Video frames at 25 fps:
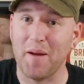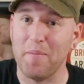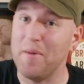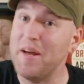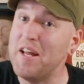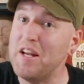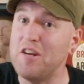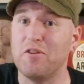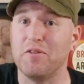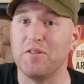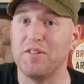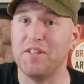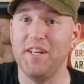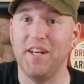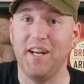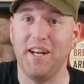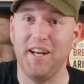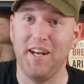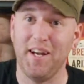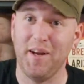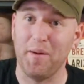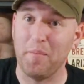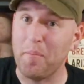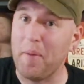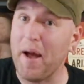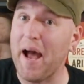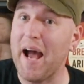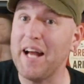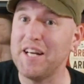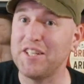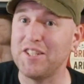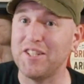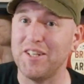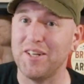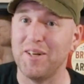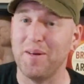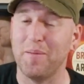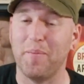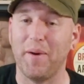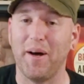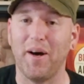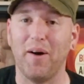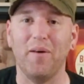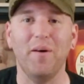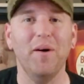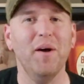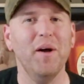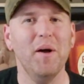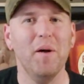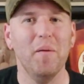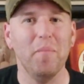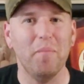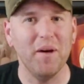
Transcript: I'm interested in and passionate about,